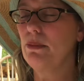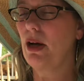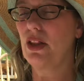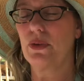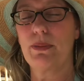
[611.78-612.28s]

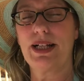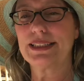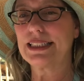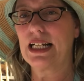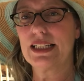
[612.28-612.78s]
bothering my
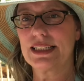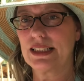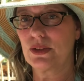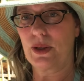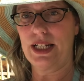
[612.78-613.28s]

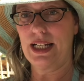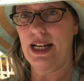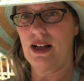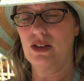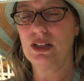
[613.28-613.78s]
sinuses right
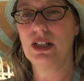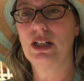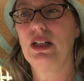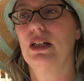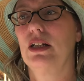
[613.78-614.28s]
now.
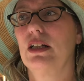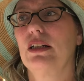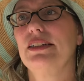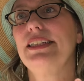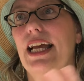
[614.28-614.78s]

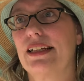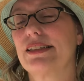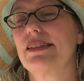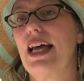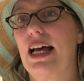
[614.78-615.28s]

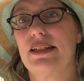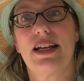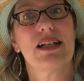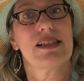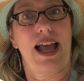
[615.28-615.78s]
Yes, that
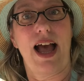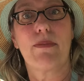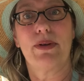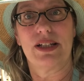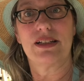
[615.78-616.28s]
does
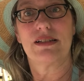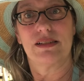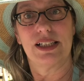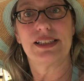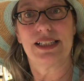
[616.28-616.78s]
happen.
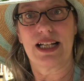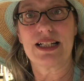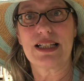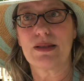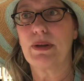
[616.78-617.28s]
It does,